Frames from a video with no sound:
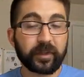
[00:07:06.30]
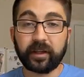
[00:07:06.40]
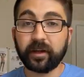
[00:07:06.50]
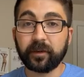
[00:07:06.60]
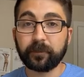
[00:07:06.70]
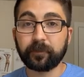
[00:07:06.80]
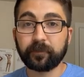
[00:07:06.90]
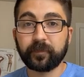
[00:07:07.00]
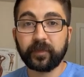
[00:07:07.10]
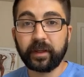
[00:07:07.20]
Take care.
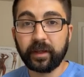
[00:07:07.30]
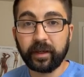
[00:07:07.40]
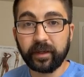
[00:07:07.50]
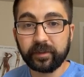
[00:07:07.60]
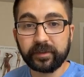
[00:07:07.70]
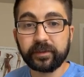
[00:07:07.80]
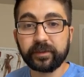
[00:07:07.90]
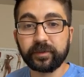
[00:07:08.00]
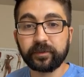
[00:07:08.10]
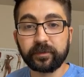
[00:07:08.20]
I'll see
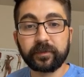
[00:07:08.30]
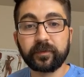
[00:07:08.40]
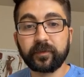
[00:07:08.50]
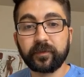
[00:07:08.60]
you soon.